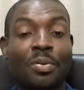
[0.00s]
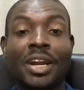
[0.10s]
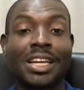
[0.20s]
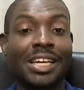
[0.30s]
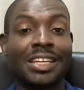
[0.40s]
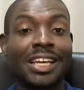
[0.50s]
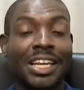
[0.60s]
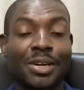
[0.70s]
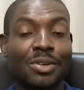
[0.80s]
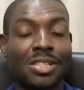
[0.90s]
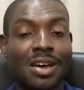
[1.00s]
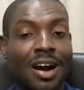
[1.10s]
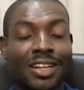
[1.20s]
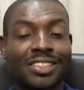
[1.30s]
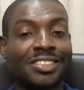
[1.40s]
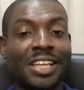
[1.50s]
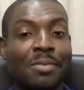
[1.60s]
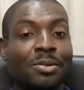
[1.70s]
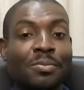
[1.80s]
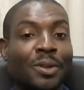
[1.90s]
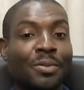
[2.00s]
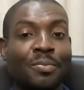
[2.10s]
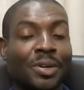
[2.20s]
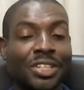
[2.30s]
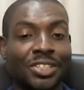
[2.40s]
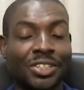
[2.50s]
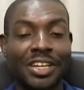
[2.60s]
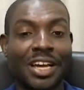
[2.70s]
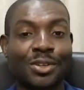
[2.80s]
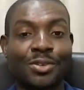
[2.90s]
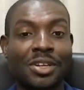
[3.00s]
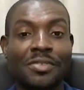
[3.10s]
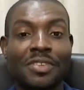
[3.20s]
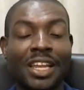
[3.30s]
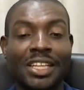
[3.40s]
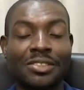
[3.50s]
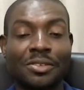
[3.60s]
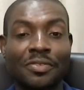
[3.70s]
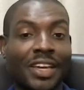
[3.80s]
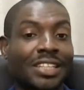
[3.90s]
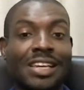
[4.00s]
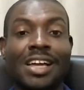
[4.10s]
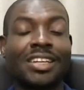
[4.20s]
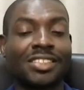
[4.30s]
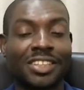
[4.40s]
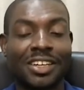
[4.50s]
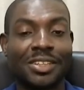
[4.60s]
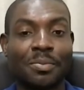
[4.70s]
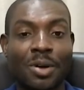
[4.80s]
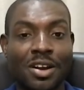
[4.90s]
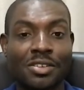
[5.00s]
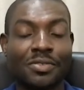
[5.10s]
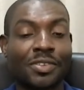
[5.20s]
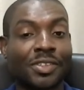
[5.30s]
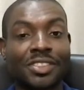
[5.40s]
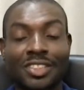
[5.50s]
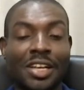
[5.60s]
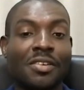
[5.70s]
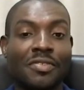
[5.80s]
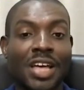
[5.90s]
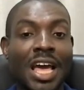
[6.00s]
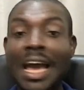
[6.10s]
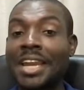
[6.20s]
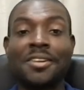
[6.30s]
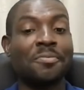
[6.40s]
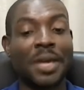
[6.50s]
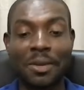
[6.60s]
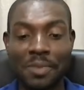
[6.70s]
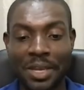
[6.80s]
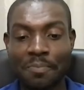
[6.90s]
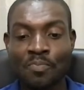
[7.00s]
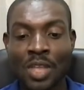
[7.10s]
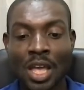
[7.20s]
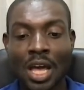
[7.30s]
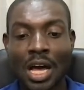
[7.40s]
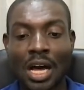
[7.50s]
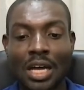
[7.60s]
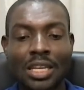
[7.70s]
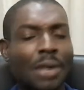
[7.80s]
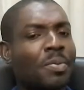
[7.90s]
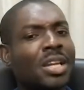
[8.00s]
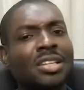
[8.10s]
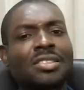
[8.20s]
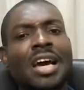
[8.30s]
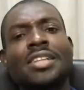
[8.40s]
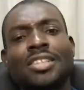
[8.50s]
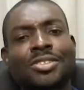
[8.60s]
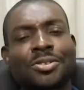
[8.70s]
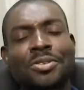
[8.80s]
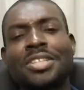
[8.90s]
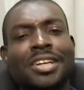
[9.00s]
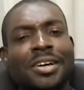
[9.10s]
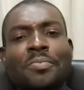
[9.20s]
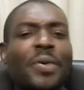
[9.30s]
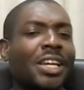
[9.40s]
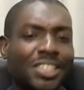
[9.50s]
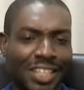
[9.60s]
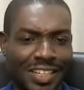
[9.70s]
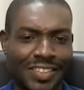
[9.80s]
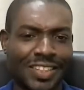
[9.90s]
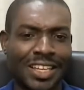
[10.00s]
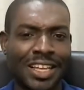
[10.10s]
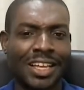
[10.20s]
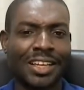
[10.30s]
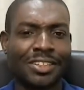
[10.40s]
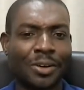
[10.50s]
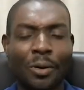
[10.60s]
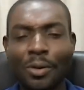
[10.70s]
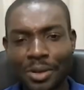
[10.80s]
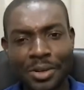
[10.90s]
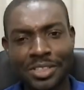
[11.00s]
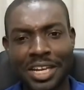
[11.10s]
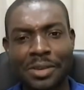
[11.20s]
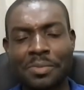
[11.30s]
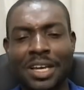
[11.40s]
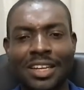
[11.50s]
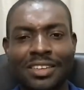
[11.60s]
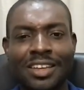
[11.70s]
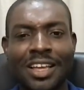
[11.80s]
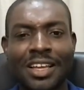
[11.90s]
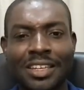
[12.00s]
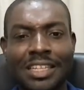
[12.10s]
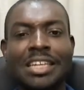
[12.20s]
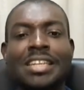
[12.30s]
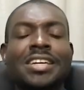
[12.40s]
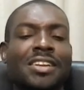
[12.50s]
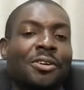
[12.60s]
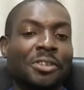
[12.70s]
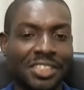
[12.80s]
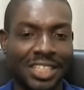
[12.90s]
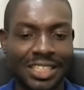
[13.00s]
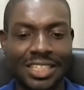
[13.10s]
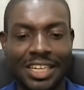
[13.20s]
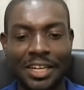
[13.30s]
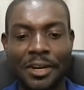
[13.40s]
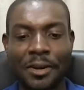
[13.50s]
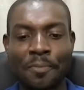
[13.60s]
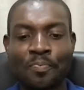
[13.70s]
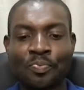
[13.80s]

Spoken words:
pregnant lady with the unstable blood pressure that could have led to fatality on the part of herself and the baby. The appendicitis critical patient, older gentleman needing urgent care,